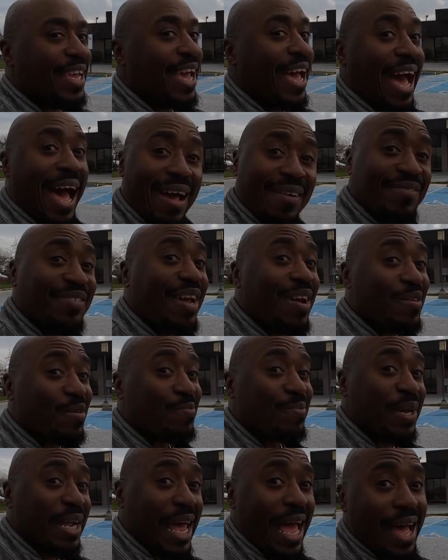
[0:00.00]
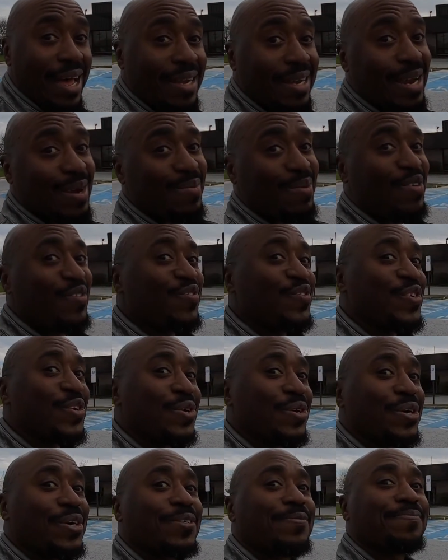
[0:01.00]
I've never been out here
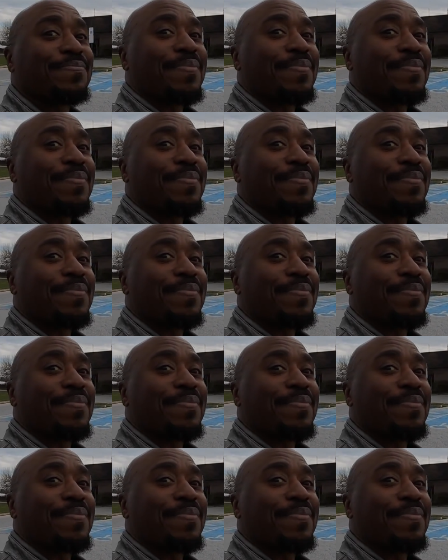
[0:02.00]
before,